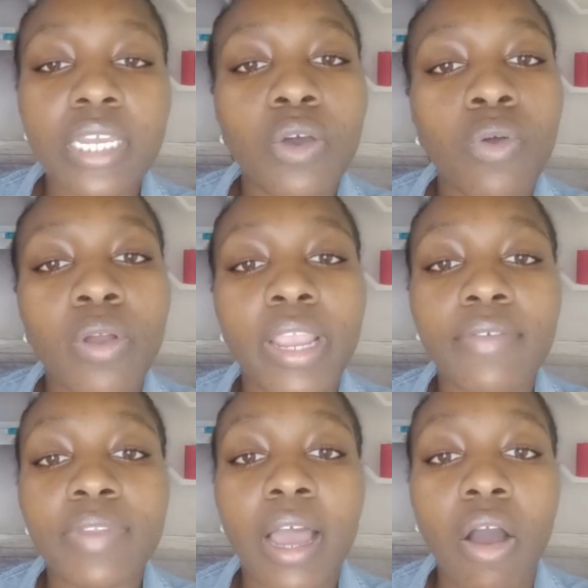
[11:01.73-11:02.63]
or
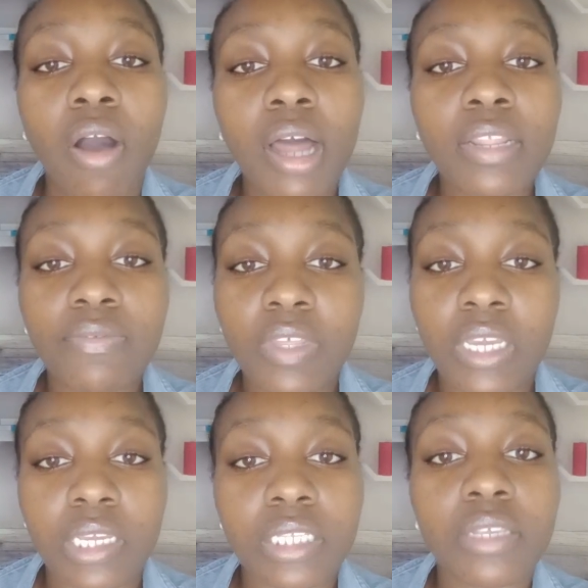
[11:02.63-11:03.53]
if not all of
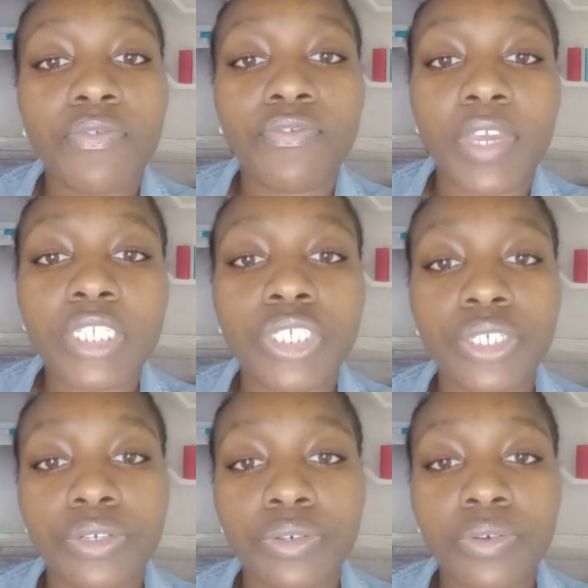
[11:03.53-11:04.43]
these, fit
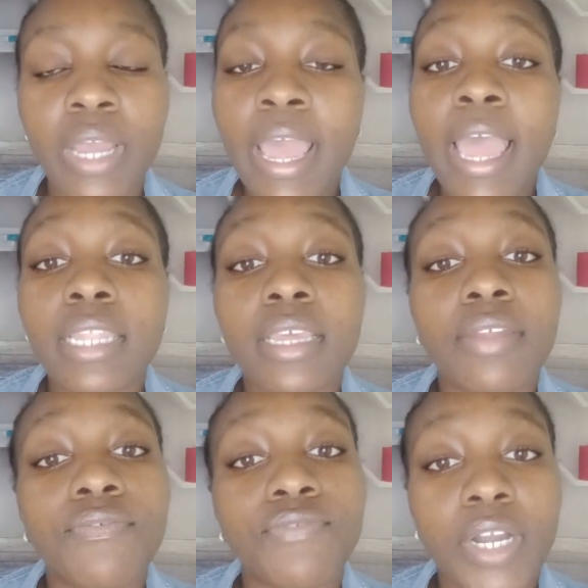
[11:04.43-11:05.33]
you. And
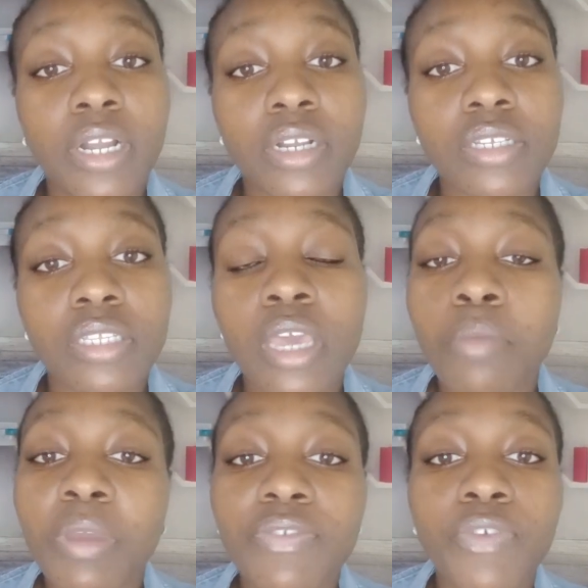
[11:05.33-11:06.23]
then first,
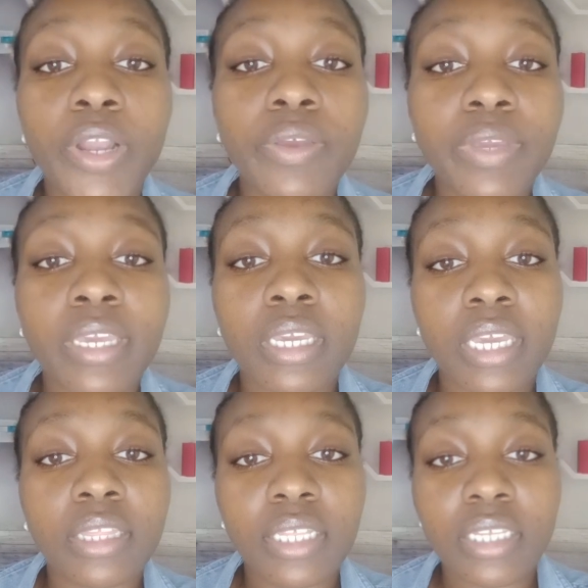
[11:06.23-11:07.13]
before you can
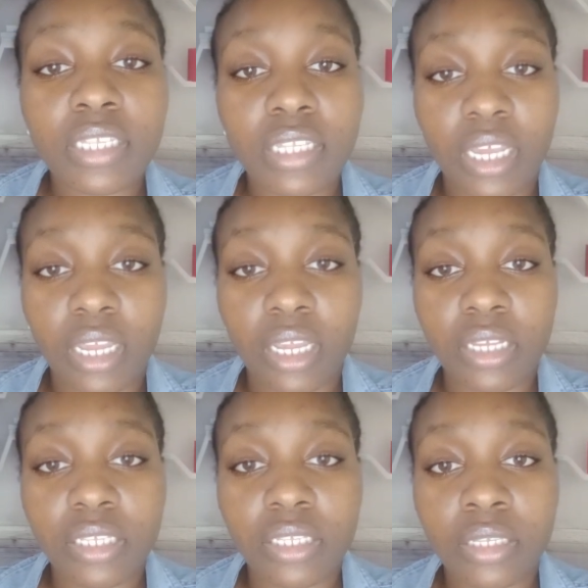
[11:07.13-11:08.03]
get these
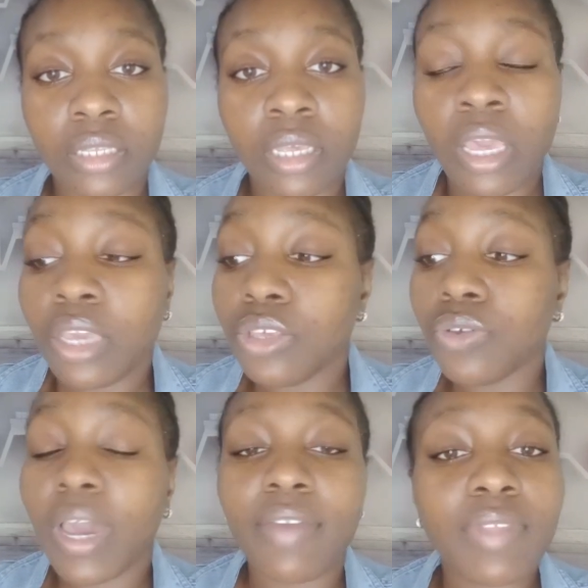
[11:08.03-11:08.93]
things,
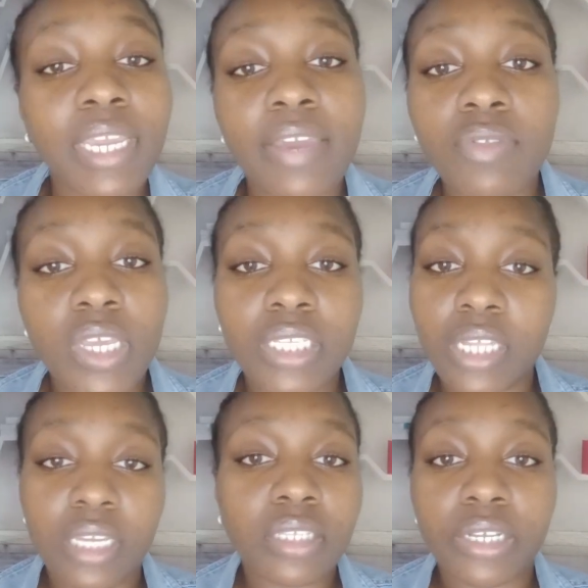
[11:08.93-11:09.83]
you have to give these
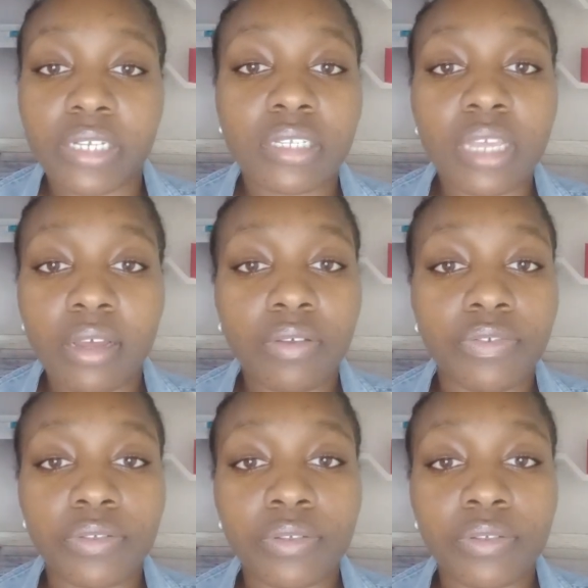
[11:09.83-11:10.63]
things to yourself.